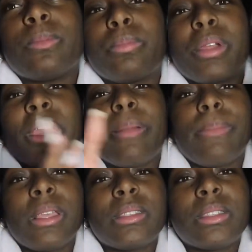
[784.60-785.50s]
bringing
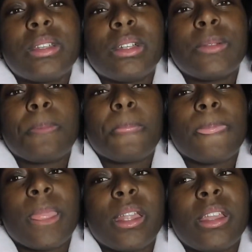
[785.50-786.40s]
me to
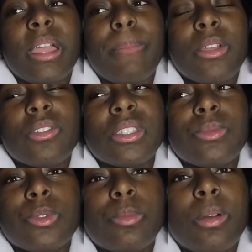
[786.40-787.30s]
the emergency
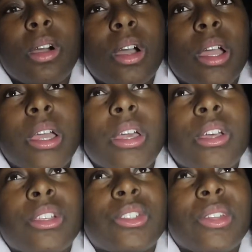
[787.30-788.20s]
room part
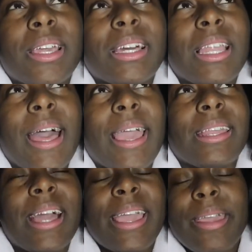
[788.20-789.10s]
so they could
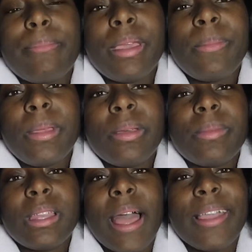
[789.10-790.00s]
like not admit me,
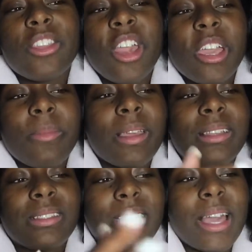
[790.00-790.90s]
but like check me
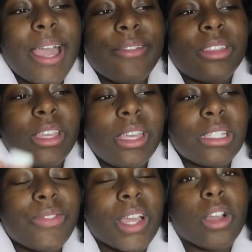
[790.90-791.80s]
to see how everything
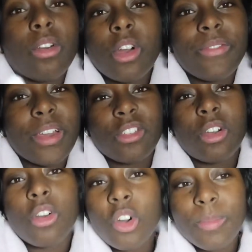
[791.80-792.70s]
is, if I can go home, if I should
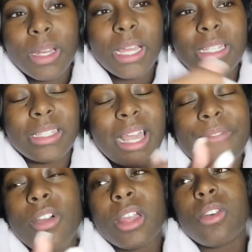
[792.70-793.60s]
go home or not, see how
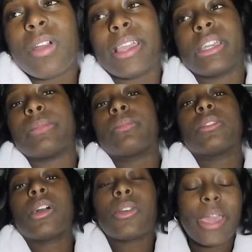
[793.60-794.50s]
far along I am.
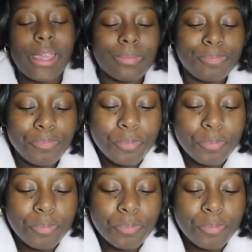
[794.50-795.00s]
Okay,